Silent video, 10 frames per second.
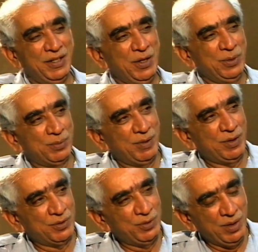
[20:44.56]
No,
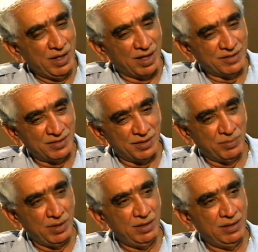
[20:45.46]
because you are
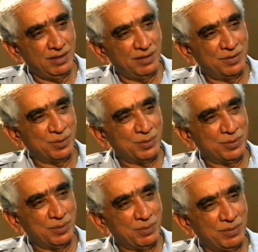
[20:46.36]
asking me
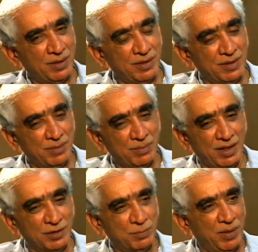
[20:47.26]
to be
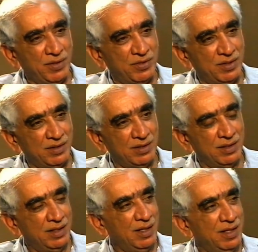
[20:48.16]
explicit
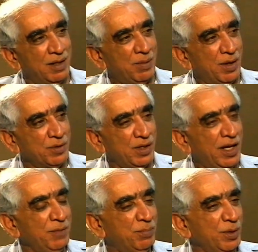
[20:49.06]
about a
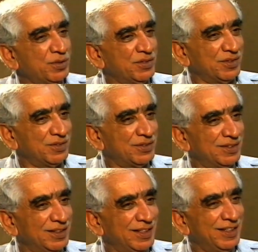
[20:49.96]

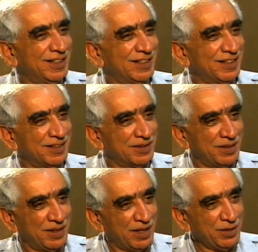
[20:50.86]
hypothesis.
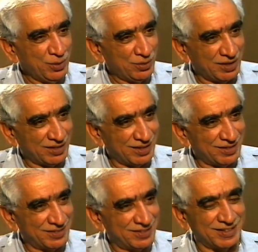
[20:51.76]
I don't think
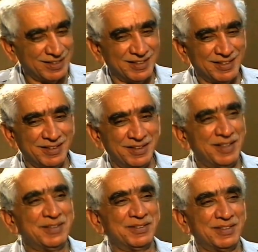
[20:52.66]
that is
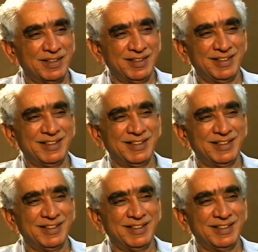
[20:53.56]
necessary.